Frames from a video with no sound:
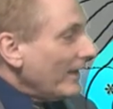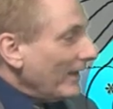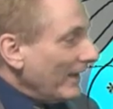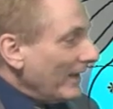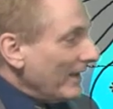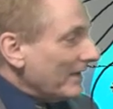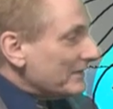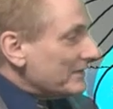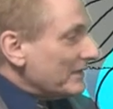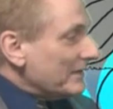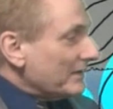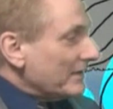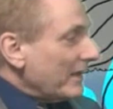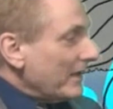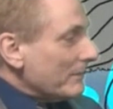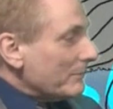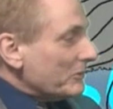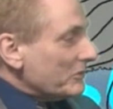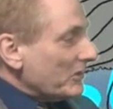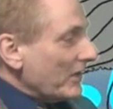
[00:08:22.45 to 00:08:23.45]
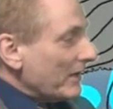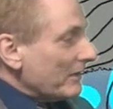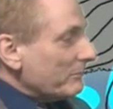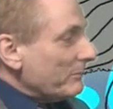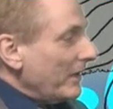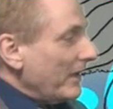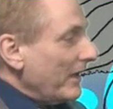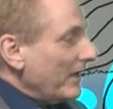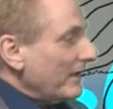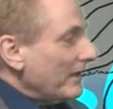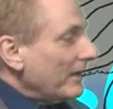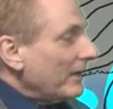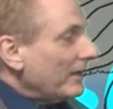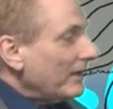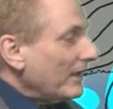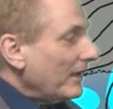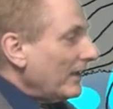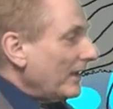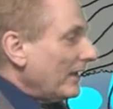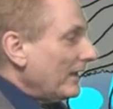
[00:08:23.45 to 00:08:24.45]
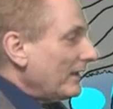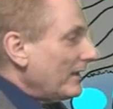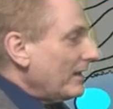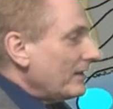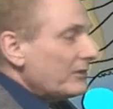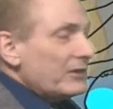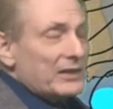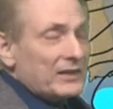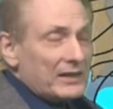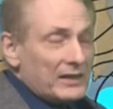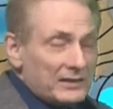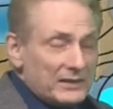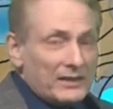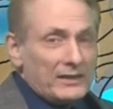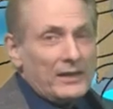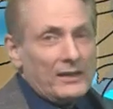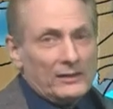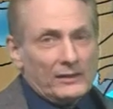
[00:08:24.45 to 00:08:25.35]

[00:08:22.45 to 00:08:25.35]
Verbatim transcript: as in Kamishak Bay, and I don't think any of that